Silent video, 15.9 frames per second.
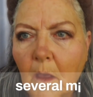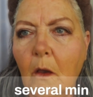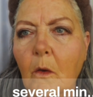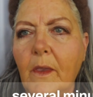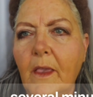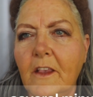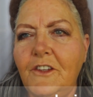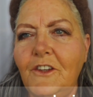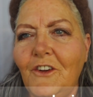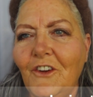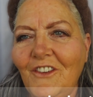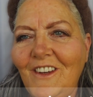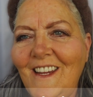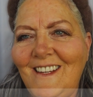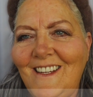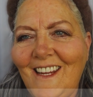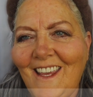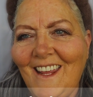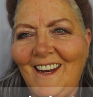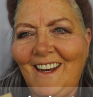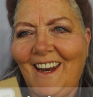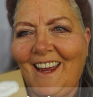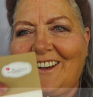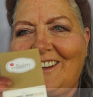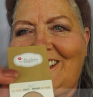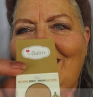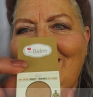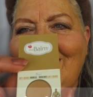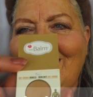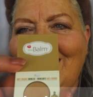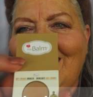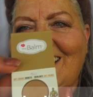Oh, I guess you don't need to get it out.
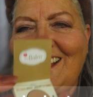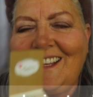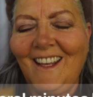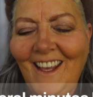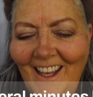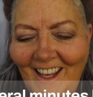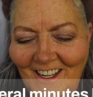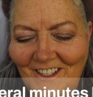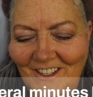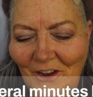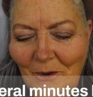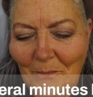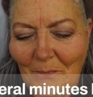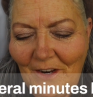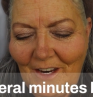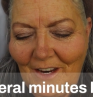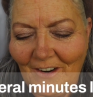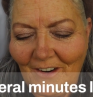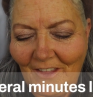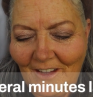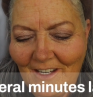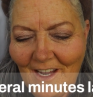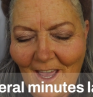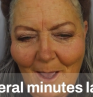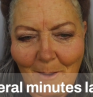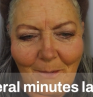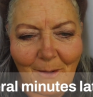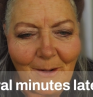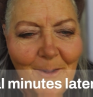It's open here on the top.